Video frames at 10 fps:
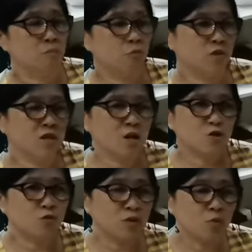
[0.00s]
With young
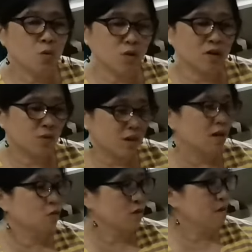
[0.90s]
children, we work a
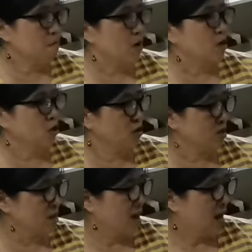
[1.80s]
lot with
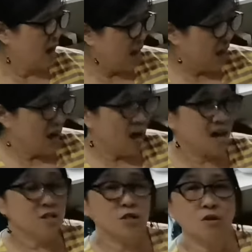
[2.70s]
impressions.
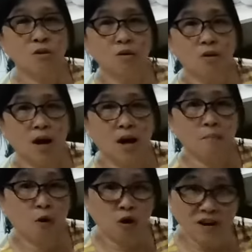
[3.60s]
And so,
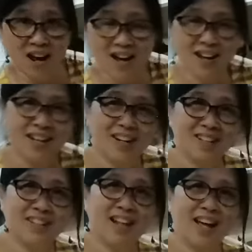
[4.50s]
Aura,
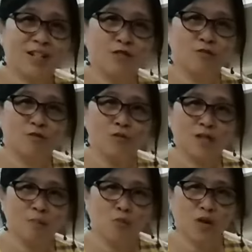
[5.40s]
I'd like to do
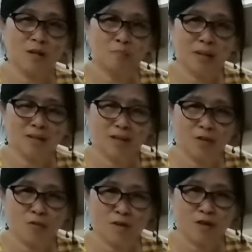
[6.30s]
some word
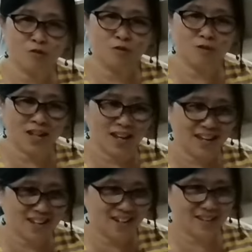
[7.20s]
building with you
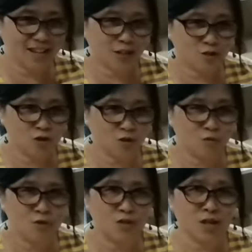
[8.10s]
today. I'd like to
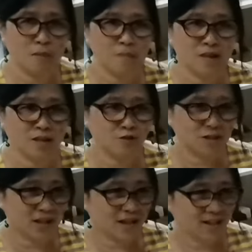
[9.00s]
show you something
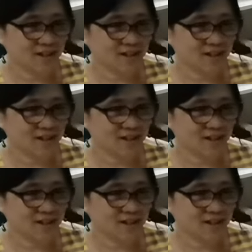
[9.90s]
today.